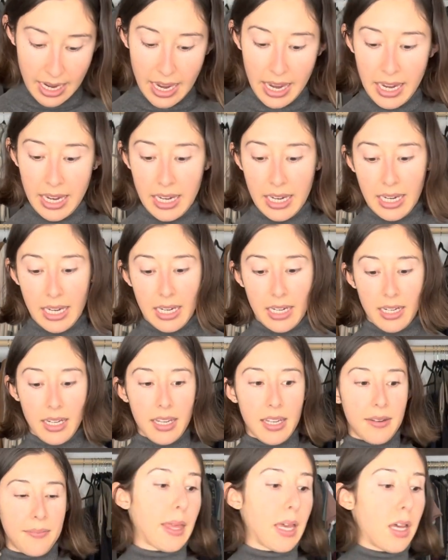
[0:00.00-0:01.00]

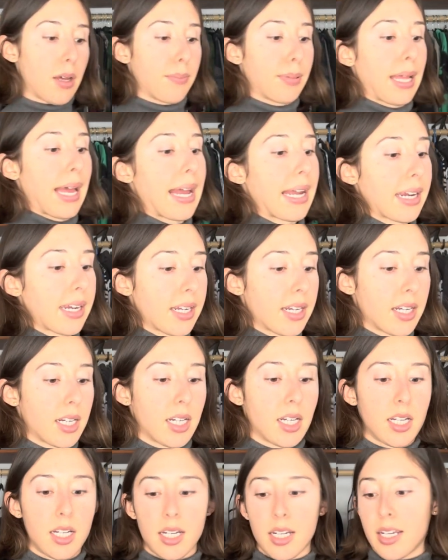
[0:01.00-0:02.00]
in a black
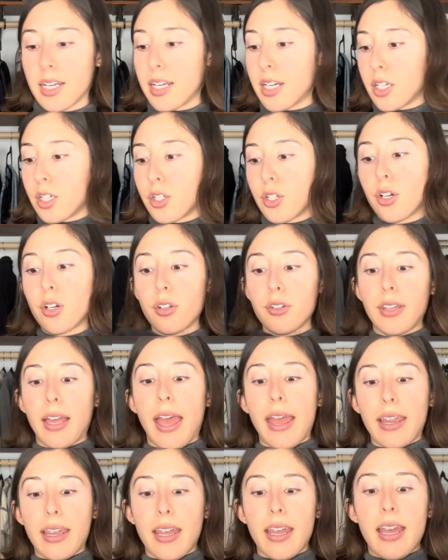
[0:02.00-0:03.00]

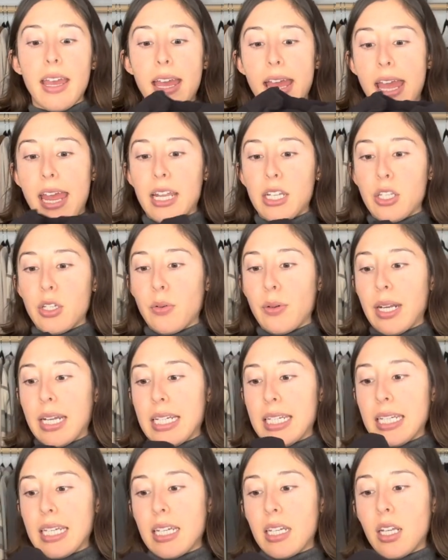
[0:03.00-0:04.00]
turtleneck. And so what I
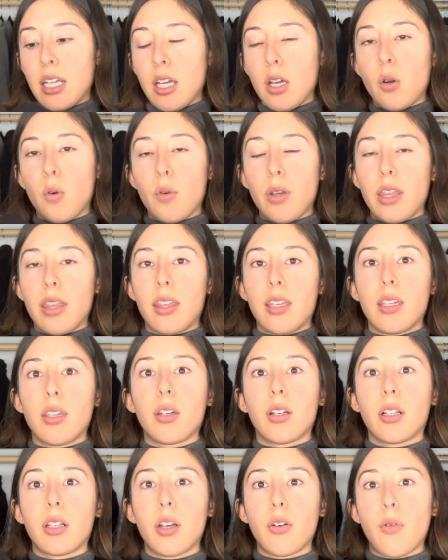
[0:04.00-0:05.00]
did with the
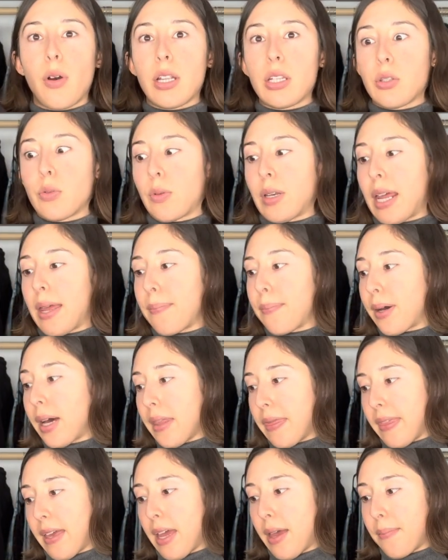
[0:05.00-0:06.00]
Uniqlo ones when I
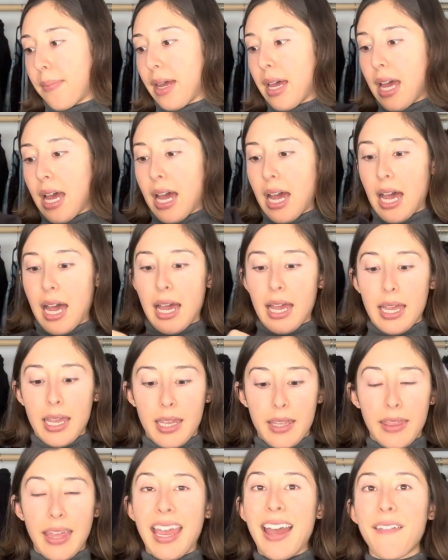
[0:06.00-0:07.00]
bought them,
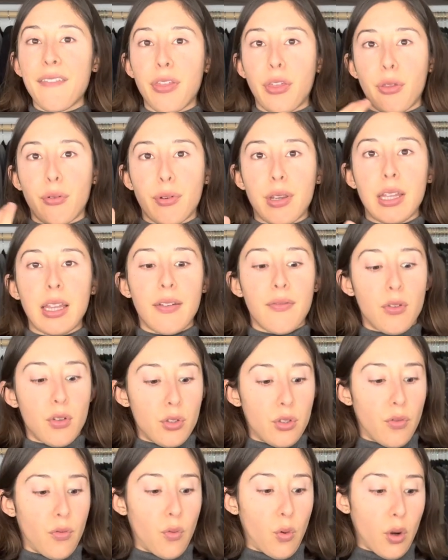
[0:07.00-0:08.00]
they have 3 levels
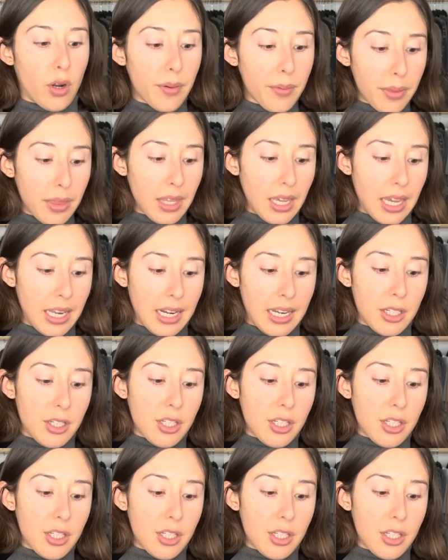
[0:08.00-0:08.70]
of warmth, and